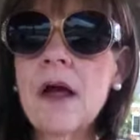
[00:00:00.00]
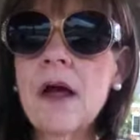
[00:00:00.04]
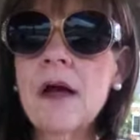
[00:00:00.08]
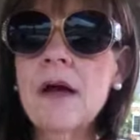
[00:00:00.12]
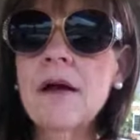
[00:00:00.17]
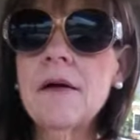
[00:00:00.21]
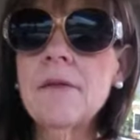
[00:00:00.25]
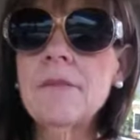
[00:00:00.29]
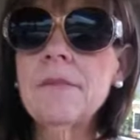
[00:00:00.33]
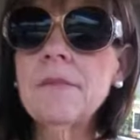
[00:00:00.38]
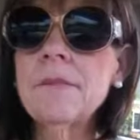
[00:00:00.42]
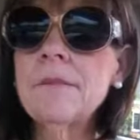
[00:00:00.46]

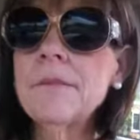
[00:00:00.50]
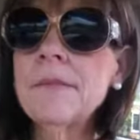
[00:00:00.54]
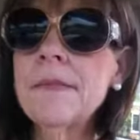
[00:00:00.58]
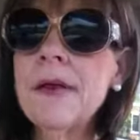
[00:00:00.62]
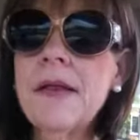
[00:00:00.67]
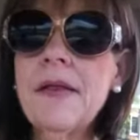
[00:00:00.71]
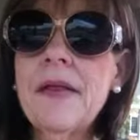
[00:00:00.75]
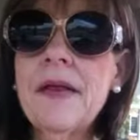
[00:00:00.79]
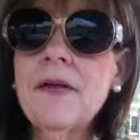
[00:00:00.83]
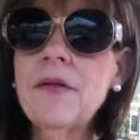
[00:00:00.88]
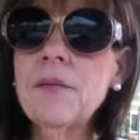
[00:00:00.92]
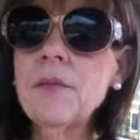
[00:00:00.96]
Um,
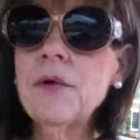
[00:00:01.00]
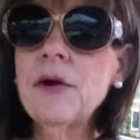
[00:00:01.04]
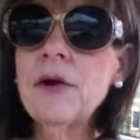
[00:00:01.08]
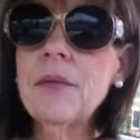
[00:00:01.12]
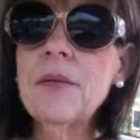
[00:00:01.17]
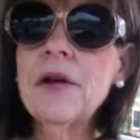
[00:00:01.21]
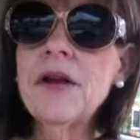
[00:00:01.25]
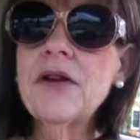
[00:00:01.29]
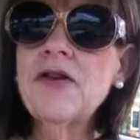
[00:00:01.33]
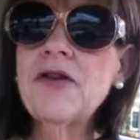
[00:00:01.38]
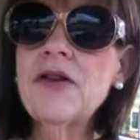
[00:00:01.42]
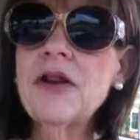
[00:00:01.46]
and that's pretty
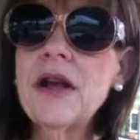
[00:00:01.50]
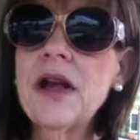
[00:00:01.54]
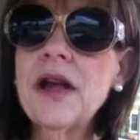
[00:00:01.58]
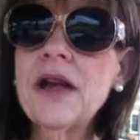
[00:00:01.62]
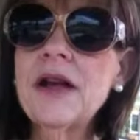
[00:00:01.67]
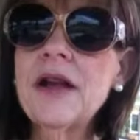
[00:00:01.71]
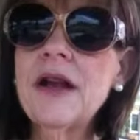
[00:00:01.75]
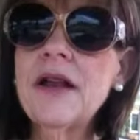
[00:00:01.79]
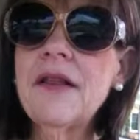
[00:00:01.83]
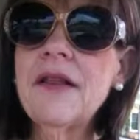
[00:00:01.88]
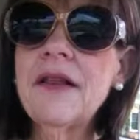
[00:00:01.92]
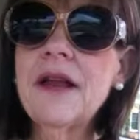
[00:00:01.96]
much it.
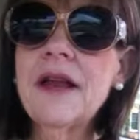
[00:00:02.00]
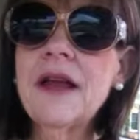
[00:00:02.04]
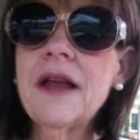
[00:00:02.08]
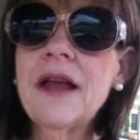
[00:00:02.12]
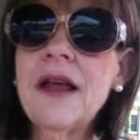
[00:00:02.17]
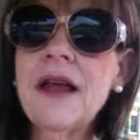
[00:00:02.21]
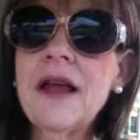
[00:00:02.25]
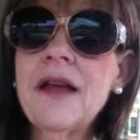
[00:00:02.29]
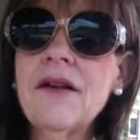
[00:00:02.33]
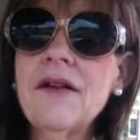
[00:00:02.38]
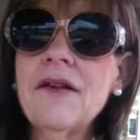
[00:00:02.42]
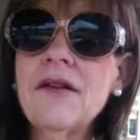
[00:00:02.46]

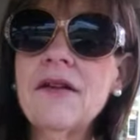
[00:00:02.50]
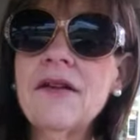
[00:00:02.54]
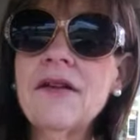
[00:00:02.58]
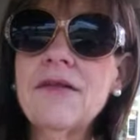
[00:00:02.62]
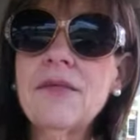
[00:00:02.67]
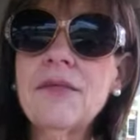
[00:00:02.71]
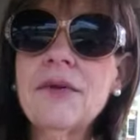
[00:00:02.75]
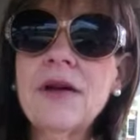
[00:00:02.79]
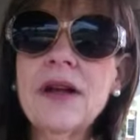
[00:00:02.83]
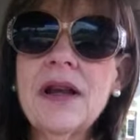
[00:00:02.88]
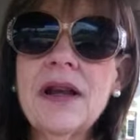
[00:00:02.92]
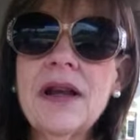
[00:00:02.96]
Nothing else
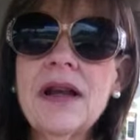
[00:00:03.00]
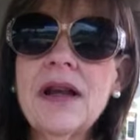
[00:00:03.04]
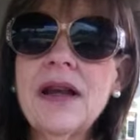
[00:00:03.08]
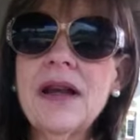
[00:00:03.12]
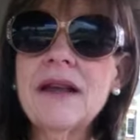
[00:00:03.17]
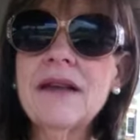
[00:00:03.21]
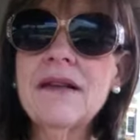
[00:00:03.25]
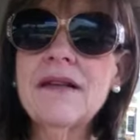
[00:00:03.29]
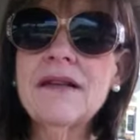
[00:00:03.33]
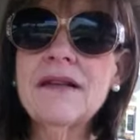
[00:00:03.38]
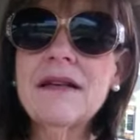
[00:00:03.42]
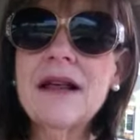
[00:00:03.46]
really
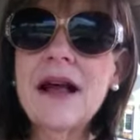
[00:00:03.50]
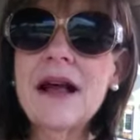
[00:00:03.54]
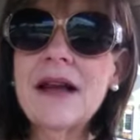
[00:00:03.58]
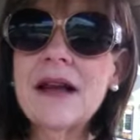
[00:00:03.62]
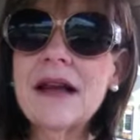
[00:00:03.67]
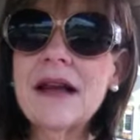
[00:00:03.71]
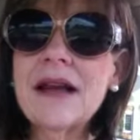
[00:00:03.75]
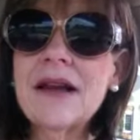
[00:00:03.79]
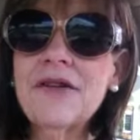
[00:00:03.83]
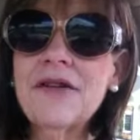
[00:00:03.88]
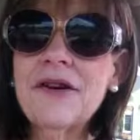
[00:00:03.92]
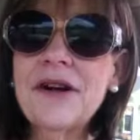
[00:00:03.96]

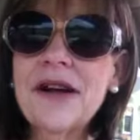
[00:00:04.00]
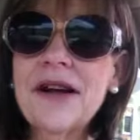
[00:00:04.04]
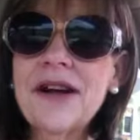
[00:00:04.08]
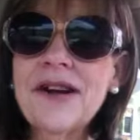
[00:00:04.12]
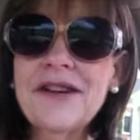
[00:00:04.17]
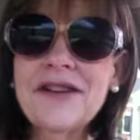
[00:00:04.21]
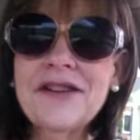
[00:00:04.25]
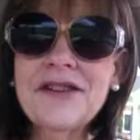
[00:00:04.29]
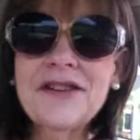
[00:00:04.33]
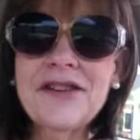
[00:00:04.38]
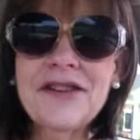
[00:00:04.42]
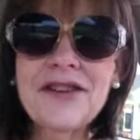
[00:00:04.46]
exciting going
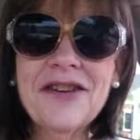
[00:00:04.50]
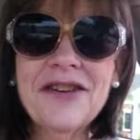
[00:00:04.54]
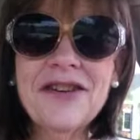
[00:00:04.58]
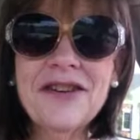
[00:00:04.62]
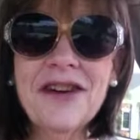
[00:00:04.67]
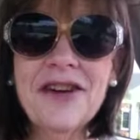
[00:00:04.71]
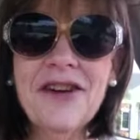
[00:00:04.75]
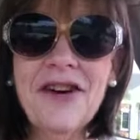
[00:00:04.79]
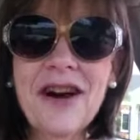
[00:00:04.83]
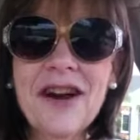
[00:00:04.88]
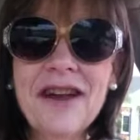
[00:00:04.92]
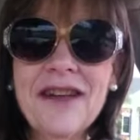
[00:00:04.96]
on. Just
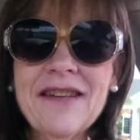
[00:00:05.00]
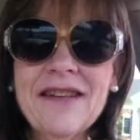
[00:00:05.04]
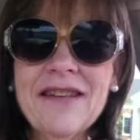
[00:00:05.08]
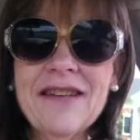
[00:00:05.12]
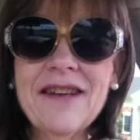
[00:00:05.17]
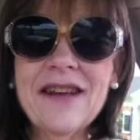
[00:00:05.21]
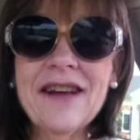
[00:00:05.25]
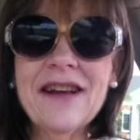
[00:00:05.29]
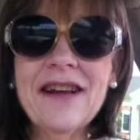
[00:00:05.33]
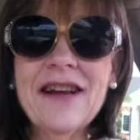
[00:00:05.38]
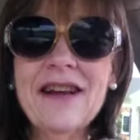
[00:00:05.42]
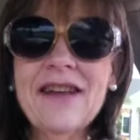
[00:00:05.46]
a great
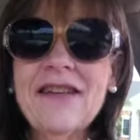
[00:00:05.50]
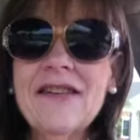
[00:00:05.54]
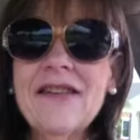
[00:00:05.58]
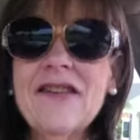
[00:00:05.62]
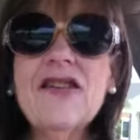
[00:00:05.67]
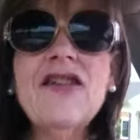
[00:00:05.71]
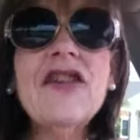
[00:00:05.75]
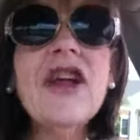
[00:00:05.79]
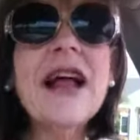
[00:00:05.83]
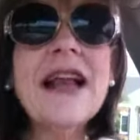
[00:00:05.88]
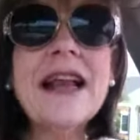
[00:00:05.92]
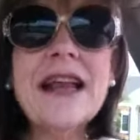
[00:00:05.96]
Sunday,
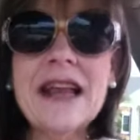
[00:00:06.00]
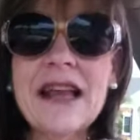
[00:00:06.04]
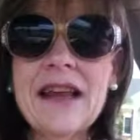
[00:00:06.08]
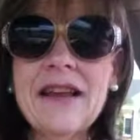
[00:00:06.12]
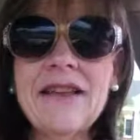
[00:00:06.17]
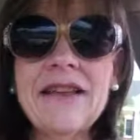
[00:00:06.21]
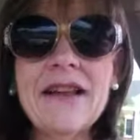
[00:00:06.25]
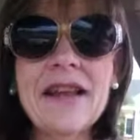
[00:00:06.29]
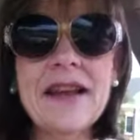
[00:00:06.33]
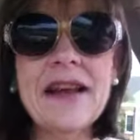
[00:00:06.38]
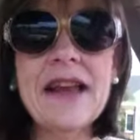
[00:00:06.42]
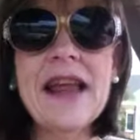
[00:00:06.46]
sunny
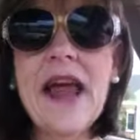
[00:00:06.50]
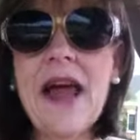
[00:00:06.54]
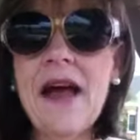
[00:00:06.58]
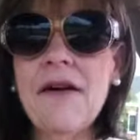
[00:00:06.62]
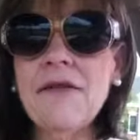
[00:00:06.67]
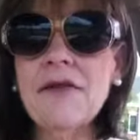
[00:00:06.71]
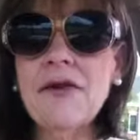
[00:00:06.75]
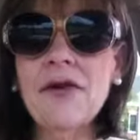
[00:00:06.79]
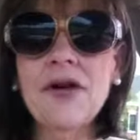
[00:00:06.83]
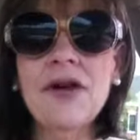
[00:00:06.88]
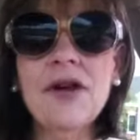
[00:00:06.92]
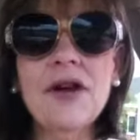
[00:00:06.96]
Sunday
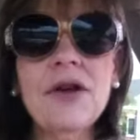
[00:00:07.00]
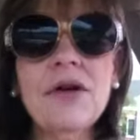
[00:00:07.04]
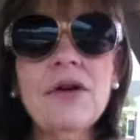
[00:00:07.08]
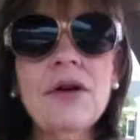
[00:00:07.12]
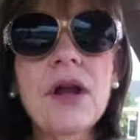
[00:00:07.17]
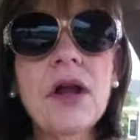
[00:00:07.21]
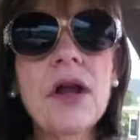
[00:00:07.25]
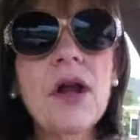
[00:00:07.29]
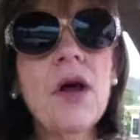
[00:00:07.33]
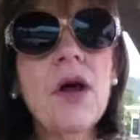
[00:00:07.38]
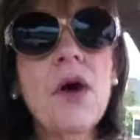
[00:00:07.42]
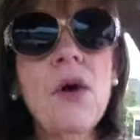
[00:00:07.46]
afternoon.
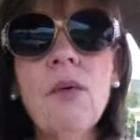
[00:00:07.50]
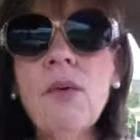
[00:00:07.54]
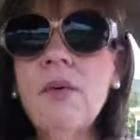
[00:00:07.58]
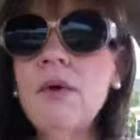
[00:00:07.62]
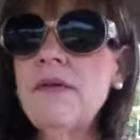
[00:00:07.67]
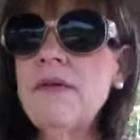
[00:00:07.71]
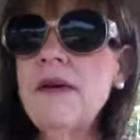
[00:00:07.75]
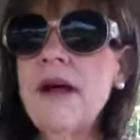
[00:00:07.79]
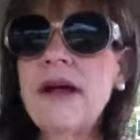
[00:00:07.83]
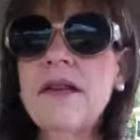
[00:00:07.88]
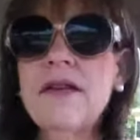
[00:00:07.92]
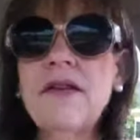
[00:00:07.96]

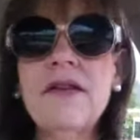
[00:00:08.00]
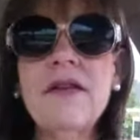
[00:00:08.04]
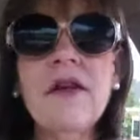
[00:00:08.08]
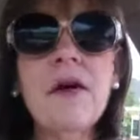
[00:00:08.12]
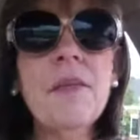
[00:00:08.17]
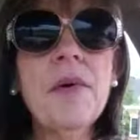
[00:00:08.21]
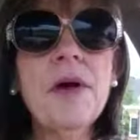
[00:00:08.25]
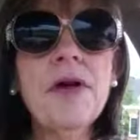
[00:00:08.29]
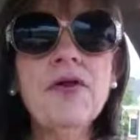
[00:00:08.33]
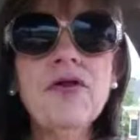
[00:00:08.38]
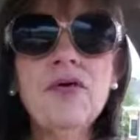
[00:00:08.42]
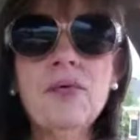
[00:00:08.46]
We've had so
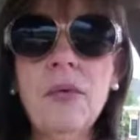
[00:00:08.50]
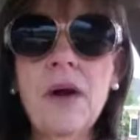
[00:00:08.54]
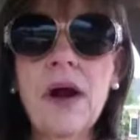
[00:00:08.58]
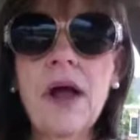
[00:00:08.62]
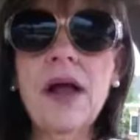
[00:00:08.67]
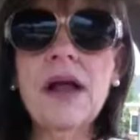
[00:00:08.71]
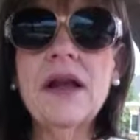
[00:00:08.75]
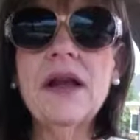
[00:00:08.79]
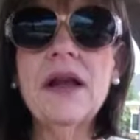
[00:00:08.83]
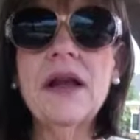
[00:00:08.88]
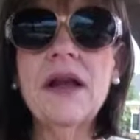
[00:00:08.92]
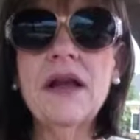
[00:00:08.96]
much
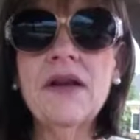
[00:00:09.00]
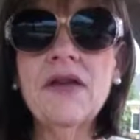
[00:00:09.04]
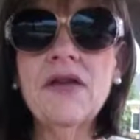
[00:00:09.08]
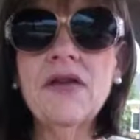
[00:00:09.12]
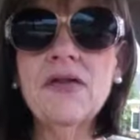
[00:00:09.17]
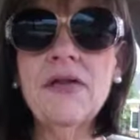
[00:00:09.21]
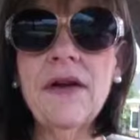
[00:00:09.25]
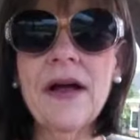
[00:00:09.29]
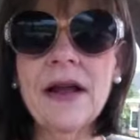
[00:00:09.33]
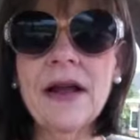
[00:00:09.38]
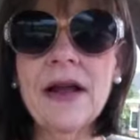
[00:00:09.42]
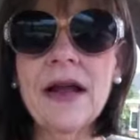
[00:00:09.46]
rain and
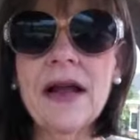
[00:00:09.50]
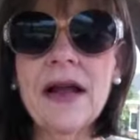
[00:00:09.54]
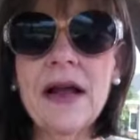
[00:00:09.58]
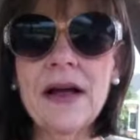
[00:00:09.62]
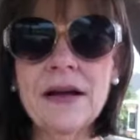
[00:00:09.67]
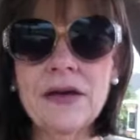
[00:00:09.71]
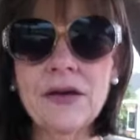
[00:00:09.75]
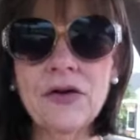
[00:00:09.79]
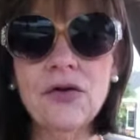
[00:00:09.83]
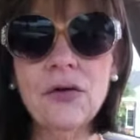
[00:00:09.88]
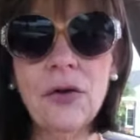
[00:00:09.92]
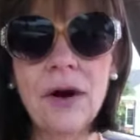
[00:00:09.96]
it's finally
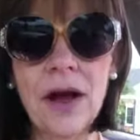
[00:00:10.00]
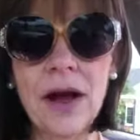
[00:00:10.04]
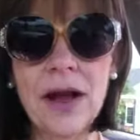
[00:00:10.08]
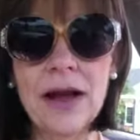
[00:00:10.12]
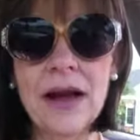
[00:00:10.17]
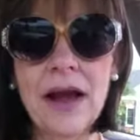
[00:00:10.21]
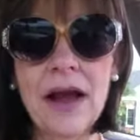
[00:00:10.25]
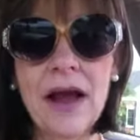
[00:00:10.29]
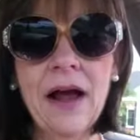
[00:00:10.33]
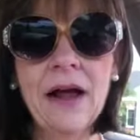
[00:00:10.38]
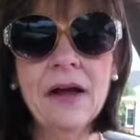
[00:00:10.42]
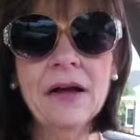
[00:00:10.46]
kind of
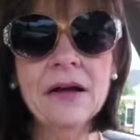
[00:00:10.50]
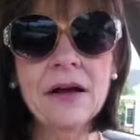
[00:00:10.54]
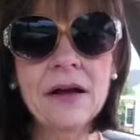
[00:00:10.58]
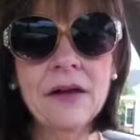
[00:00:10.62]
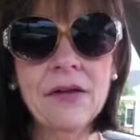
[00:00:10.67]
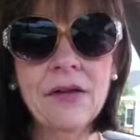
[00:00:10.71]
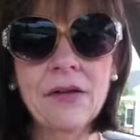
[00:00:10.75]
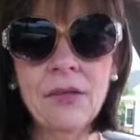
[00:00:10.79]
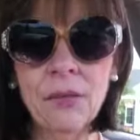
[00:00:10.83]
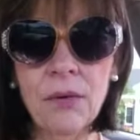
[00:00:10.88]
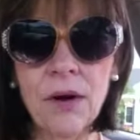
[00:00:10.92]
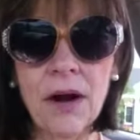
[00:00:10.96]
dried out
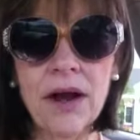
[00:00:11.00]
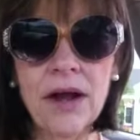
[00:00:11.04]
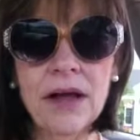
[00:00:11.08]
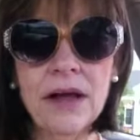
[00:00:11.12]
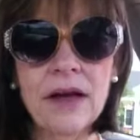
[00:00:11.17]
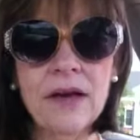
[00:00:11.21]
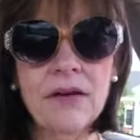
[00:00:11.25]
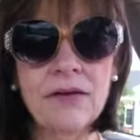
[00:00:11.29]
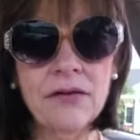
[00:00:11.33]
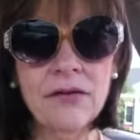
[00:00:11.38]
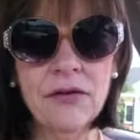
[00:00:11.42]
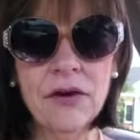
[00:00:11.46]
and the rain
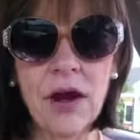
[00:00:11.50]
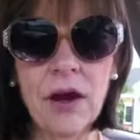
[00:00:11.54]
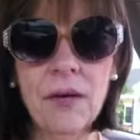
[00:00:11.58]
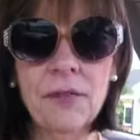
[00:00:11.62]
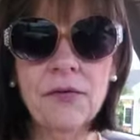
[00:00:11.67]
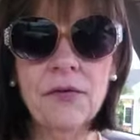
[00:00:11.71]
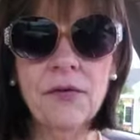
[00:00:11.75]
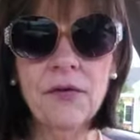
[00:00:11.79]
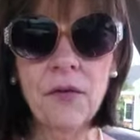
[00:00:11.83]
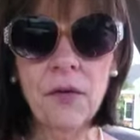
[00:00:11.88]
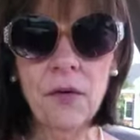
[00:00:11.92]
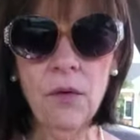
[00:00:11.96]
has
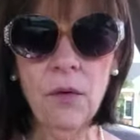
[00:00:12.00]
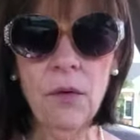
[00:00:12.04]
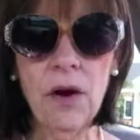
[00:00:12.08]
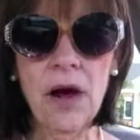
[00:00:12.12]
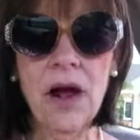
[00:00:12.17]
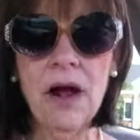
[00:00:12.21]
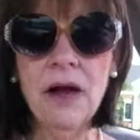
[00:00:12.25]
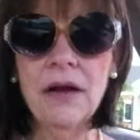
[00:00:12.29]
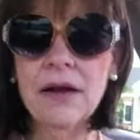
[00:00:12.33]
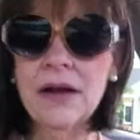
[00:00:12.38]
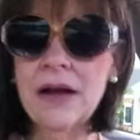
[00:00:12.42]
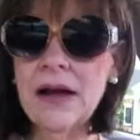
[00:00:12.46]
stopped for a
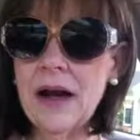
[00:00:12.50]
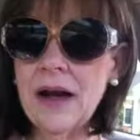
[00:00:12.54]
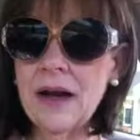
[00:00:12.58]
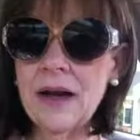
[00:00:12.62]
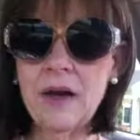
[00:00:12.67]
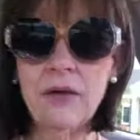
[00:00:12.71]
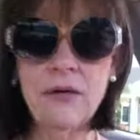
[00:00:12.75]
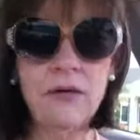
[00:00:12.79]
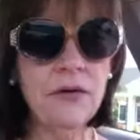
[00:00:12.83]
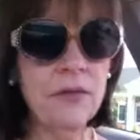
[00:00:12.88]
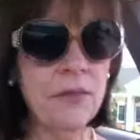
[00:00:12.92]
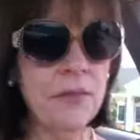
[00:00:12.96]
while. And I
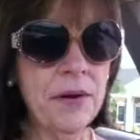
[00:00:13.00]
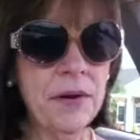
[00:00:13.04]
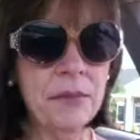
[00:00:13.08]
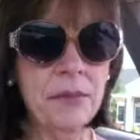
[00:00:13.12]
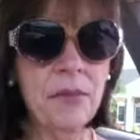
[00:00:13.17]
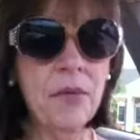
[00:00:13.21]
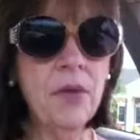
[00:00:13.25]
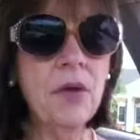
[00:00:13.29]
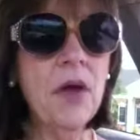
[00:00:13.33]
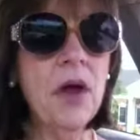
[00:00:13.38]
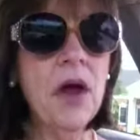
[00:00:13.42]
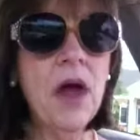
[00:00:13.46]
know some
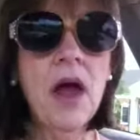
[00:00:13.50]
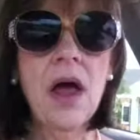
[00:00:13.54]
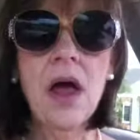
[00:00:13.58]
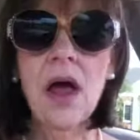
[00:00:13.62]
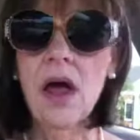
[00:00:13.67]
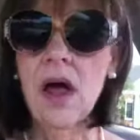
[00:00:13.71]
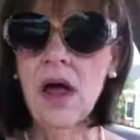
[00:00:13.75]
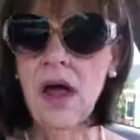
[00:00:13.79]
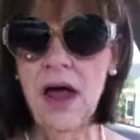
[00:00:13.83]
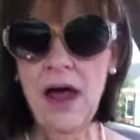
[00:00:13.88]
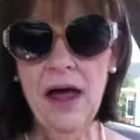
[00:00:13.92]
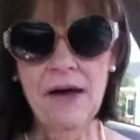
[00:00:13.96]
people
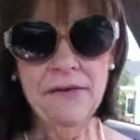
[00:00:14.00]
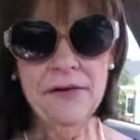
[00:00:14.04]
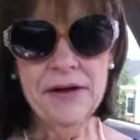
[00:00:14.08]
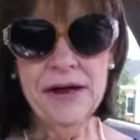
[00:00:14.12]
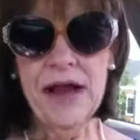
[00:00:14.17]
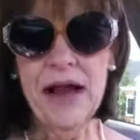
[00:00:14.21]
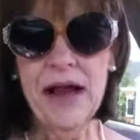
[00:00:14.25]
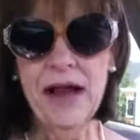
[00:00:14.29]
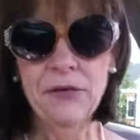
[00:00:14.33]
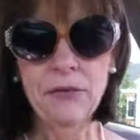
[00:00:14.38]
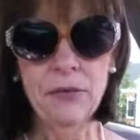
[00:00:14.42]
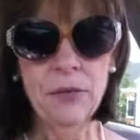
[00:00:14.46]
haven't
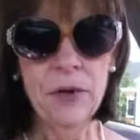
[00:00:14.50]
had